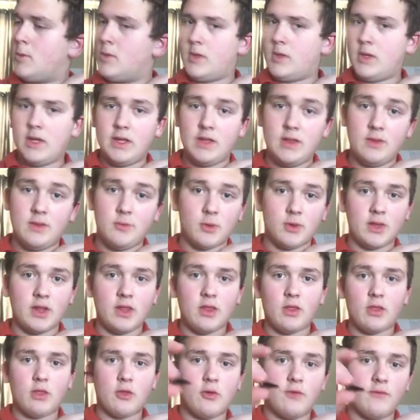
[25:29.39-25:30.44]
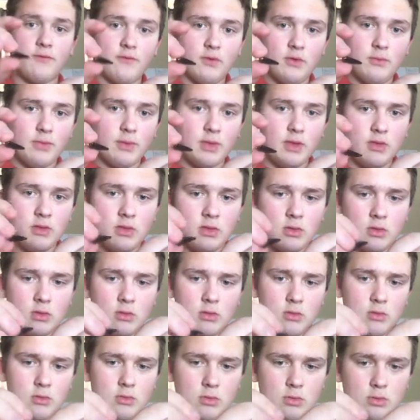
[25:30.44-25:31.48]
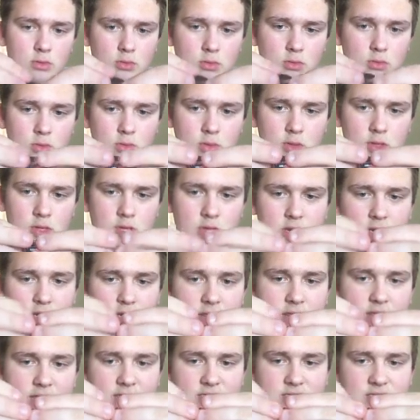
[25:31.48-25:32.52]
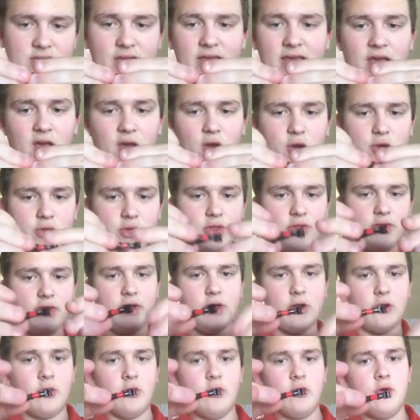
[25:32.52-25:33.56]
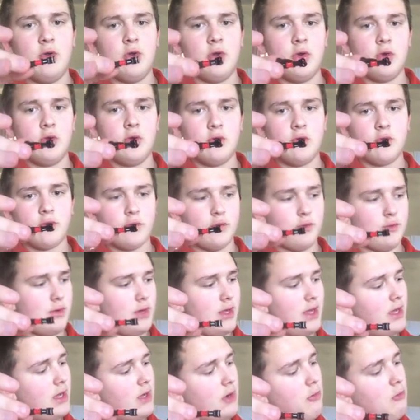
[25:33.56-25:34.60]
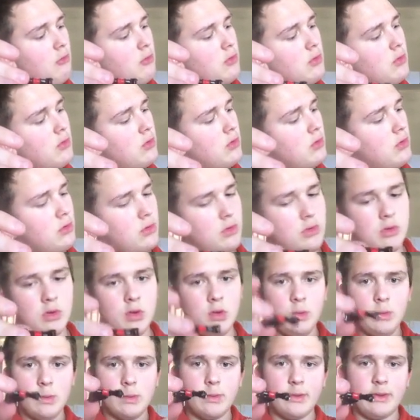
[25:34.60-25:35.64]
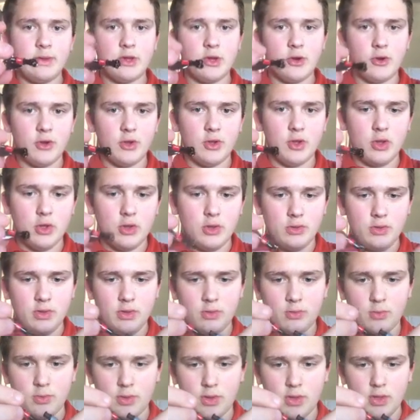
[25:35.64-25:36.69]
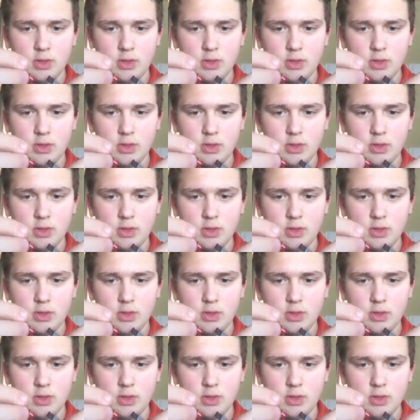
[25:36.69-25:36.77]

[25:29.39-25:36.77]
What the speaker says: and then we're going to take this little foot piece and attach that onto there. So now, when we turn it this way,